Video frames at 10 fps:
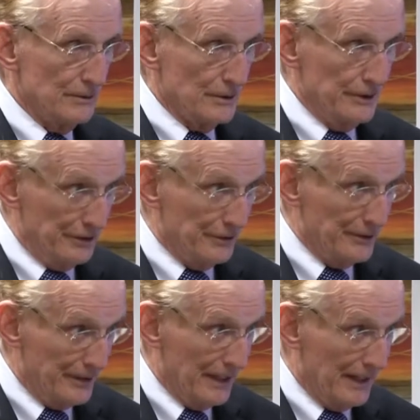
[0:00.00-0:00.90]
or
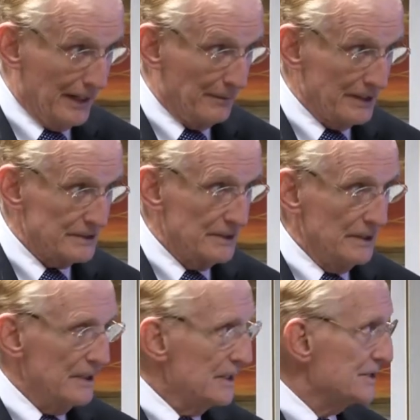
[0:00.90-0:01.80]
urine dynamics.
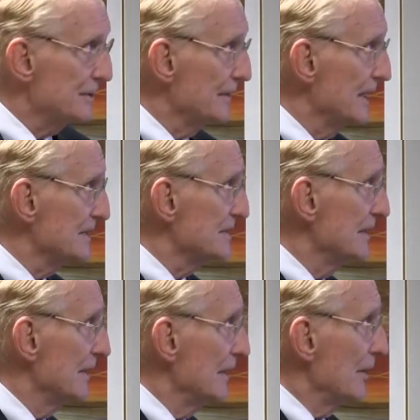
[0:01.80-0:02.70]
So that's
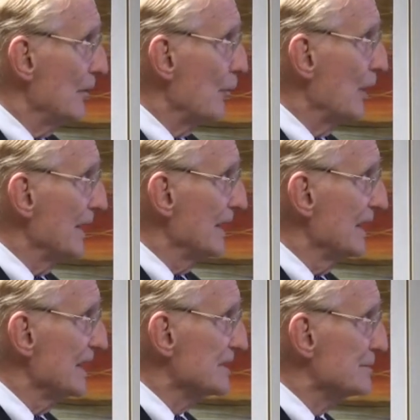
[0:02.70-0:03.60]
what
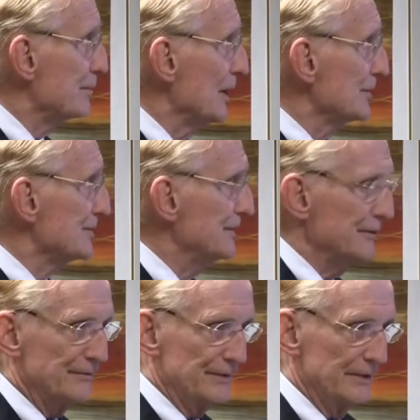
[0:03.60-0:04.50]

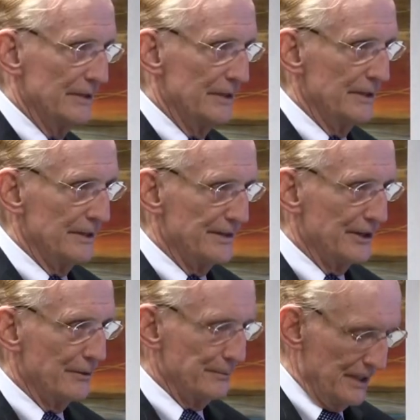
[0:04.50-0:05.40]
expulsive
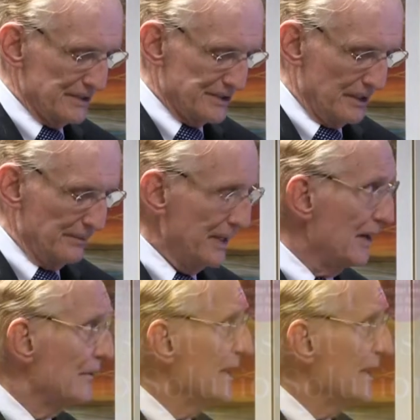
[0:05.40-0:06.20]
therapy is all about.